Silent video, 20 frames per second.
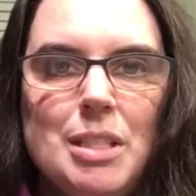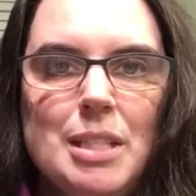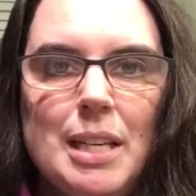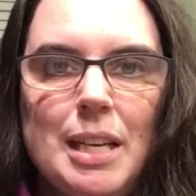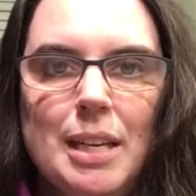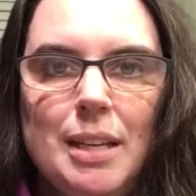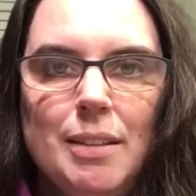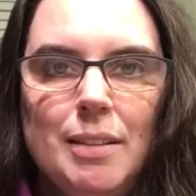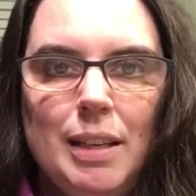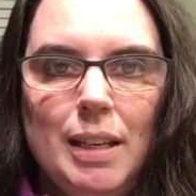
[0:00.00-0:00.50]

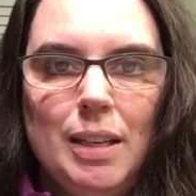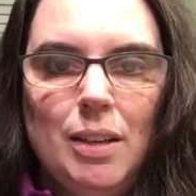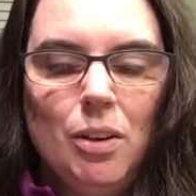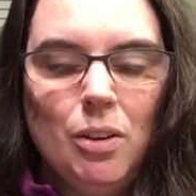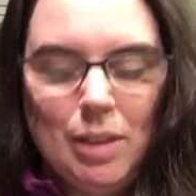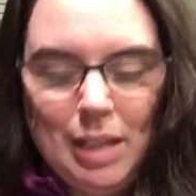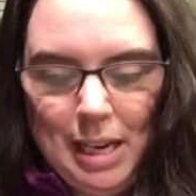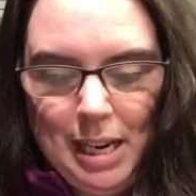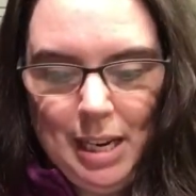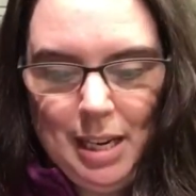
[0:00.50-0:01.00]
say like,
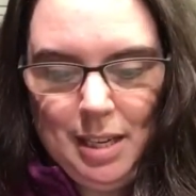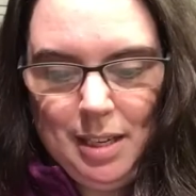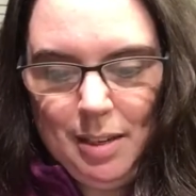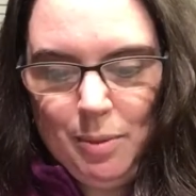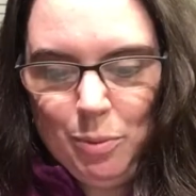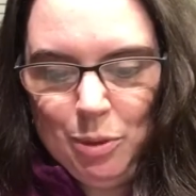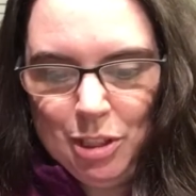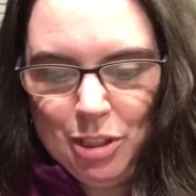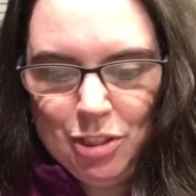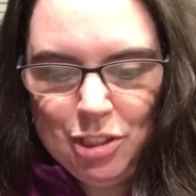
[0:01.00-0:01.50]
okay, and
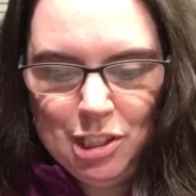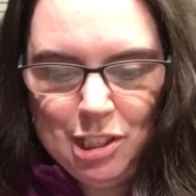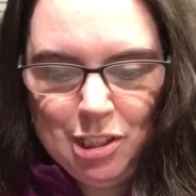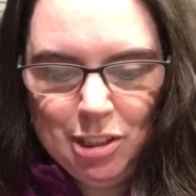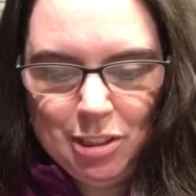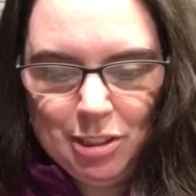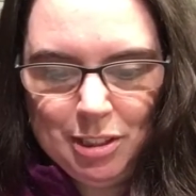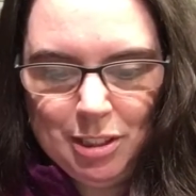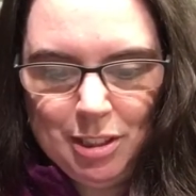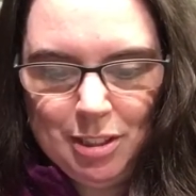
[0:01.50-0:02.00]
what did she
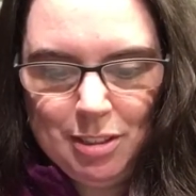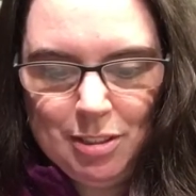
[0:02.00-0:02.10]
call it?